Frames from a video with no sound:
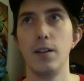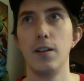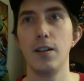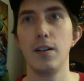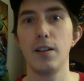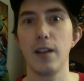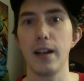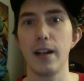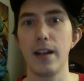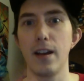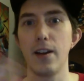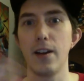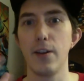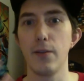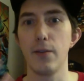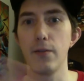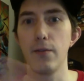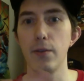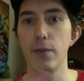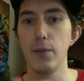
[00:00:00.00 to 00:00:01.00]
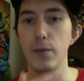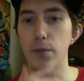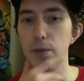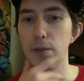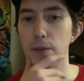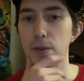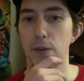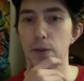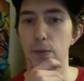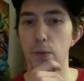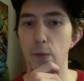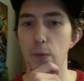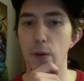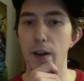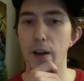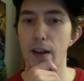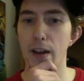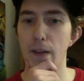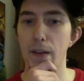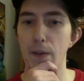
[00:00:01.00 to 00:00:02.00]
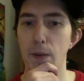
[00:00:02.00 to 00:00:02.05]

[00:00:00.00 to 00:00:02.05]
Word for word: like unenthused or what have you.